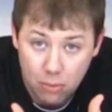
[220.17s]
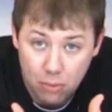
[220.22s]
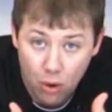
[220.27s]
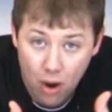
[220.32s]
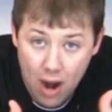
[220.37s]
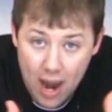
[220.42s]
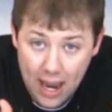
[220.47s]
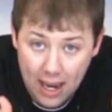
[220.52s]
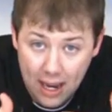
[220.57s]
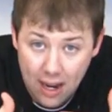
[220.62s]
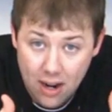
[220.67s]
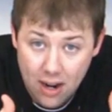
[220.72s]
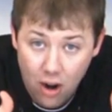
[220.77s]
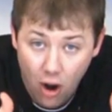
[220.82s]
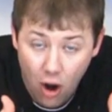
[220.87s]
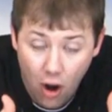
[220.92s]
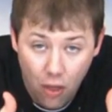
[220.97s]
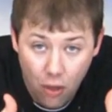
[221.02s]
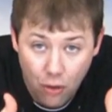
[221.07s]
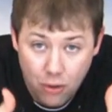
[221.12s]
meringue,
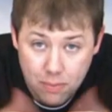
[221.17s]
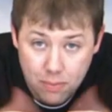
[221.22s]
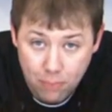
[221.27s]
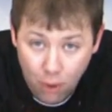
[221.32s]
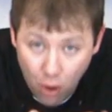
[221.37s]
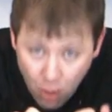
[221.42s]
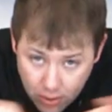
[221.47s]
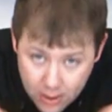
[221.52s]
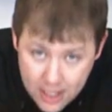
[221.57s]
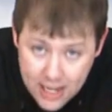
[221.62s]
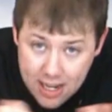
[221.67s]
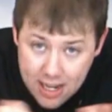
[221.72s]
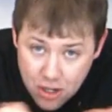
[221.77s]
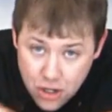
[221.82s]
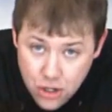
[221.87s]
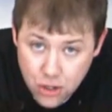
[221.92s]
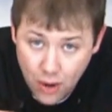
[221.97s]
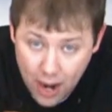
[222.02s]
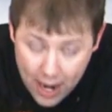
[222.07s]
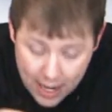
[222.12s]
are those protein
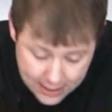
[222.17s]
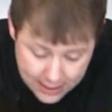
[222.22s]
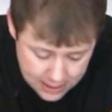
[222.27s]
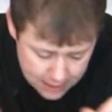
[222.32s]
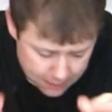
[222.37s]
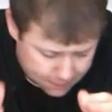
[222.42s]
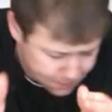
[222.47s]
strands.